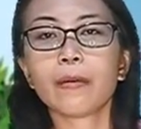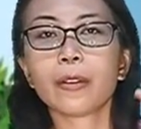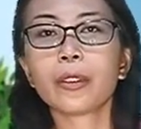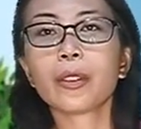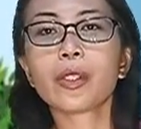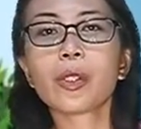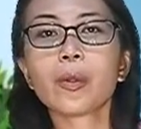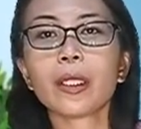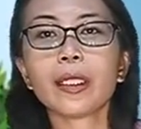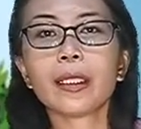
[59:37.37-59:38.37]
for those
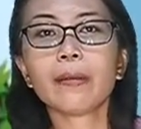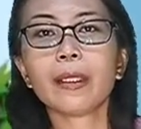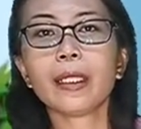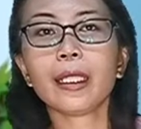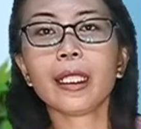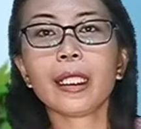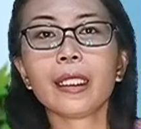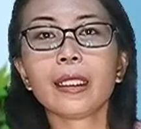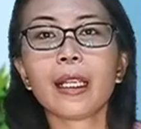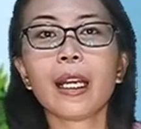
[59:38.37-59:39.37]
who are living in